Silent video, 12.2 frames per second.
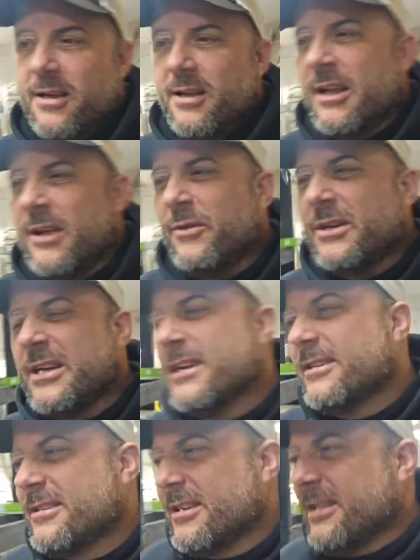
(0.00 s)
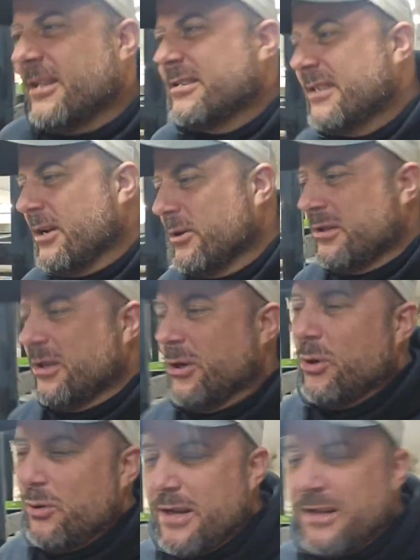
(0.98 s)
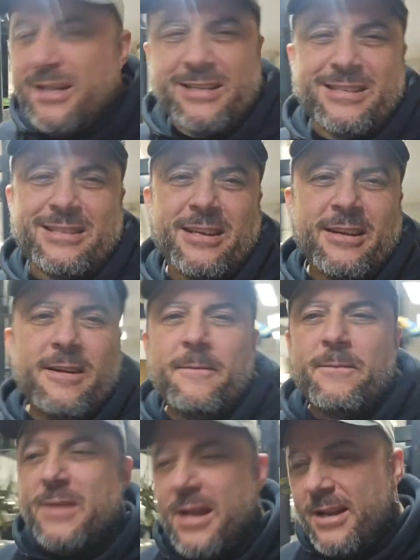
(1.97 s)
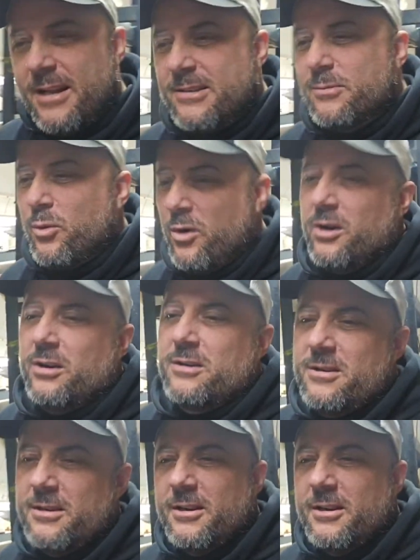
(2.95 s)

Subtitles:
if you get into the CO2, then it's work.